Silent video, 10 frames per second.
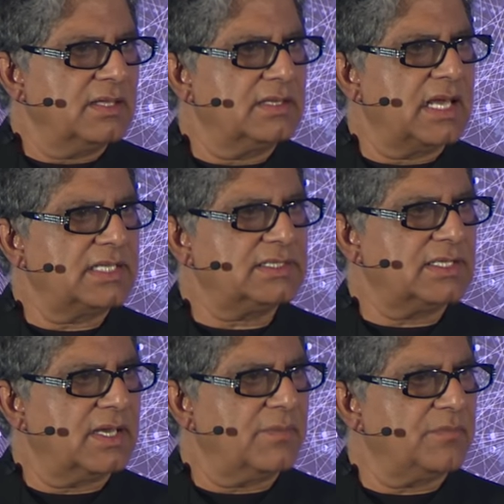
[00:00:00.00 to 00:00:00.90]
that
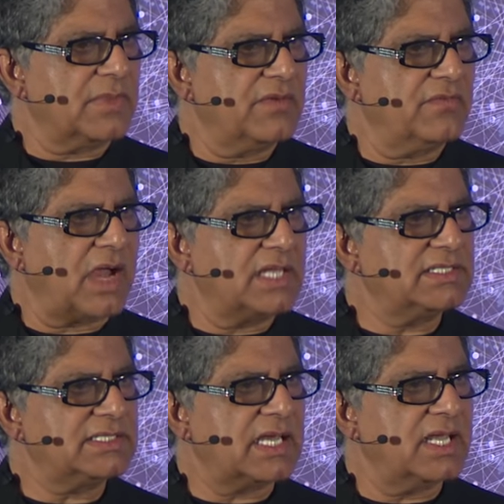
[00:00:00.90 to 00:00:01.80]
if
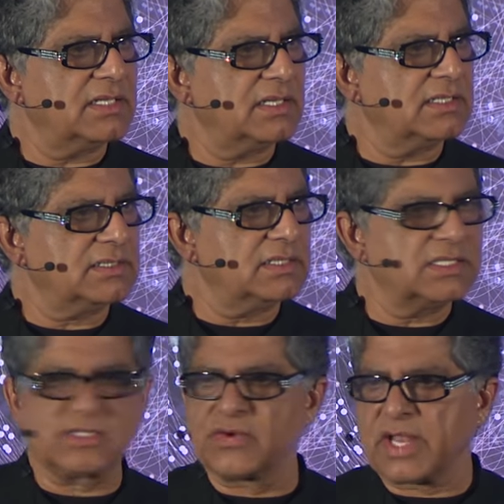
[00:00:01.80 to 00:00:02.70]
Einstein is in
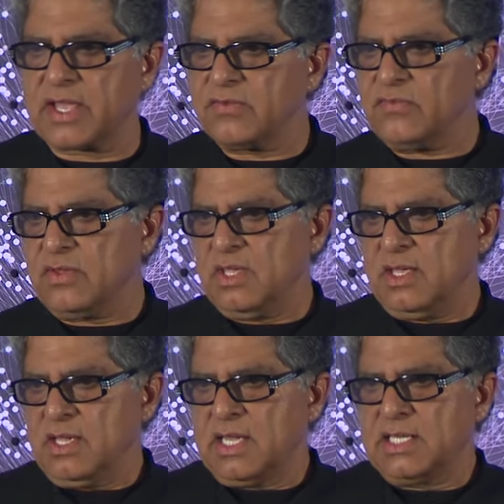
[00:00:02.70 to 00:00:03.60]
his grave,
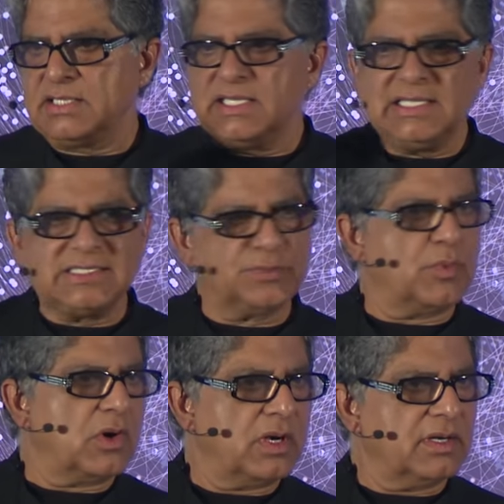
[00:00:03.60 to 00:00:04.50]
and Niels
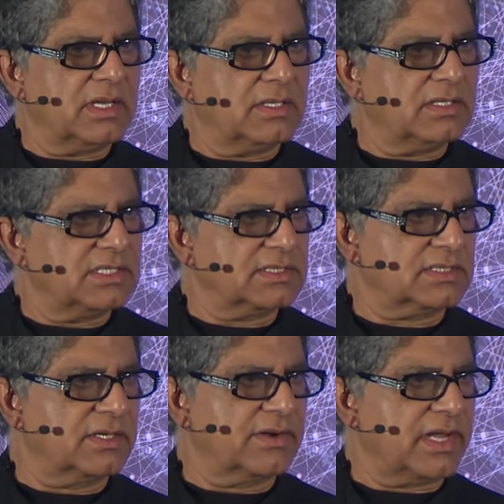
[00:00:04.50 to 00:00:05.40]
Bohr in his
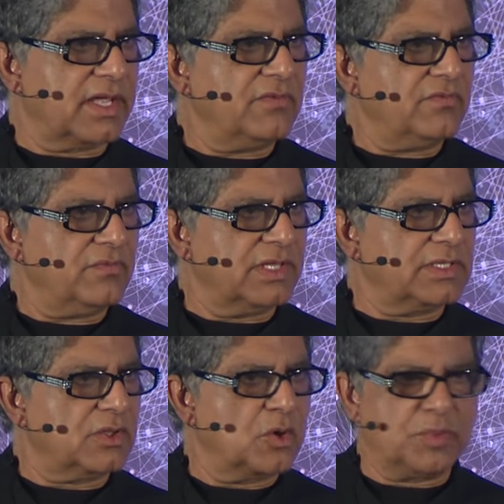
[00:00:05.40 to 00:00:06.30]
grave in
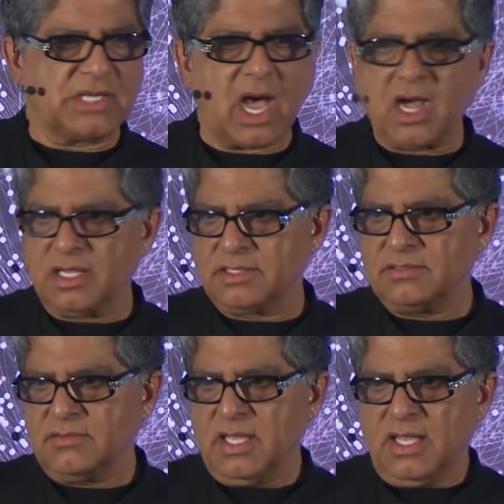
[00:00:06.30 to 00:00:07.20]

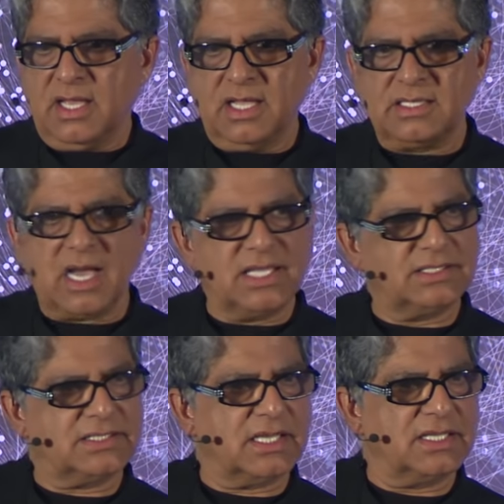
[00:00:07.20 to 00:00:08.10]
Copenhagen, and
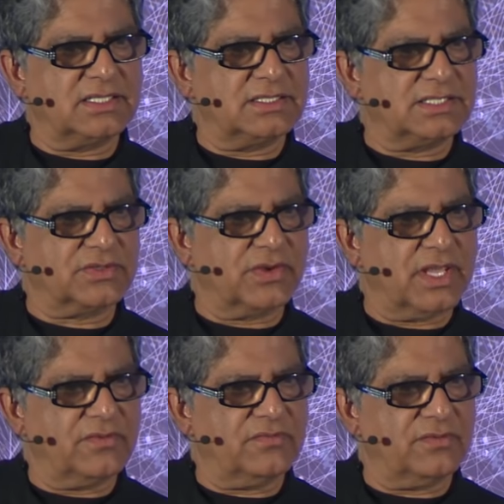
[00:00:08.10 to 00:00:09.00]
Einstein in his
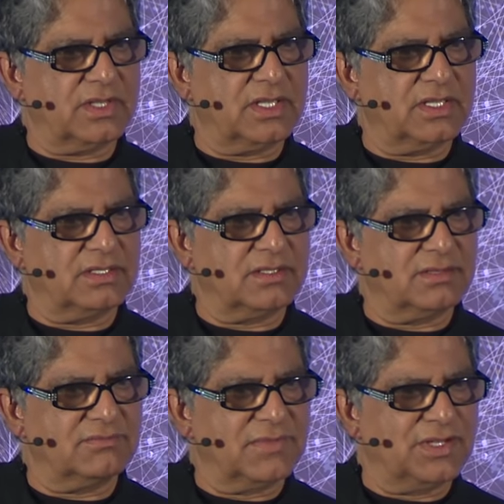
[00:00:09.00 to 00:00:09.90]
grave in
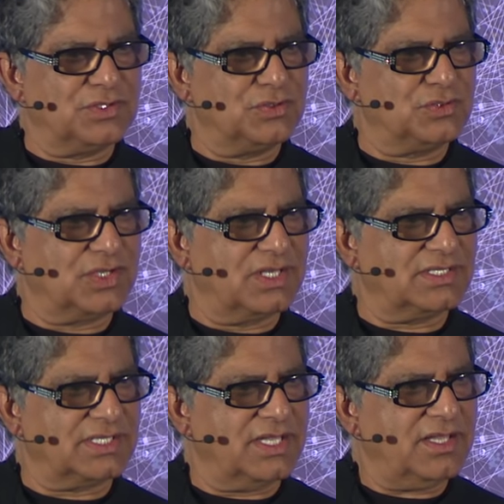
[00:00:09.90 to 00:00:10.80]
New
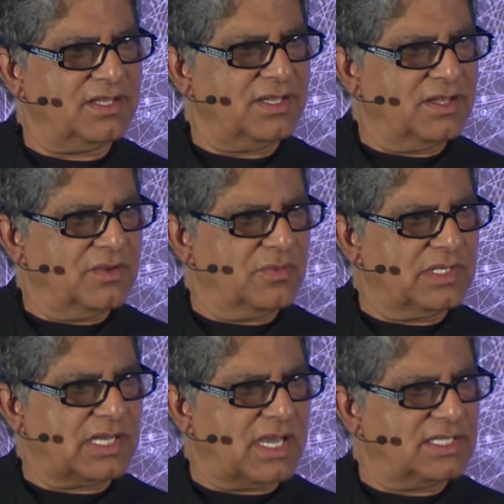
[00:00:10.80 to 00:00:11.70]
Jersey,
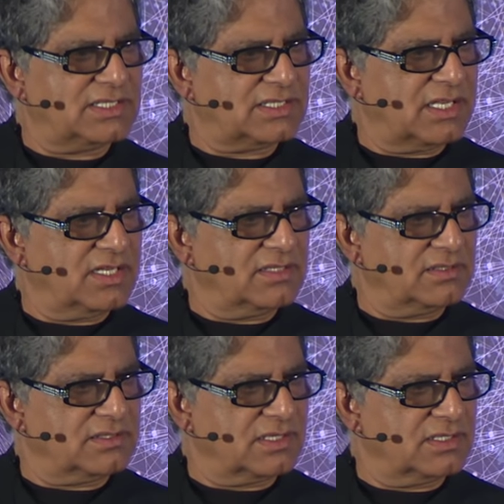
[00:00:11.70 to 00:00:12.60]
when Einstein
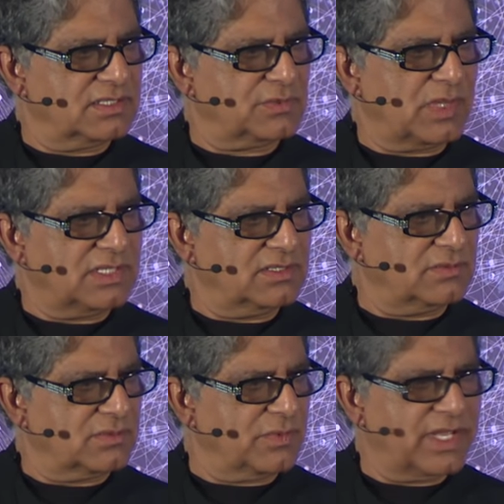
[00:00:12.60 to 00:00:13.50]
turns
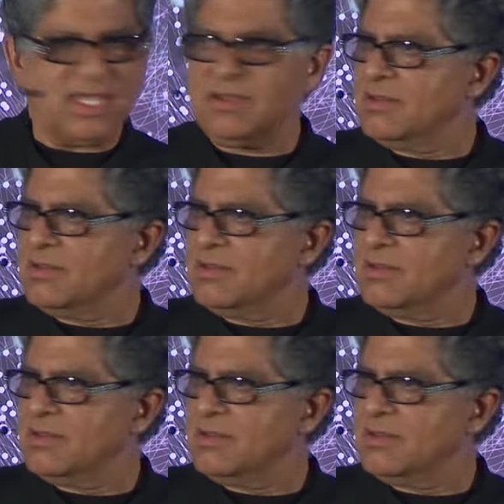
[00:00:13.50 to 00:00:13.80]
one way,